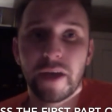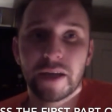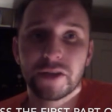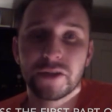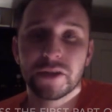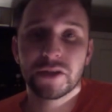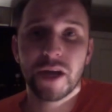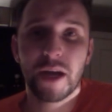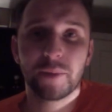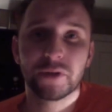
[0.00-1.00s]
Actually, a
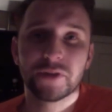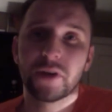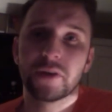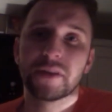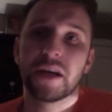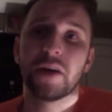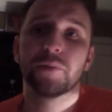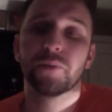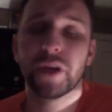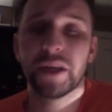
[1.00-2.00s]
chapter starts out
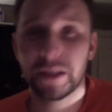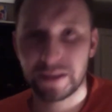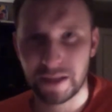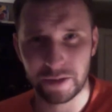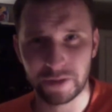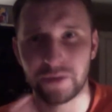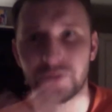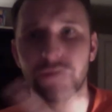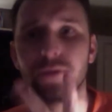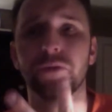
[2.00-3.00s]
breaking it down into
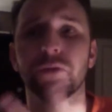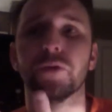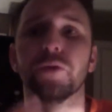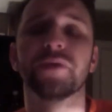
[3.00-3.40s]
two groups,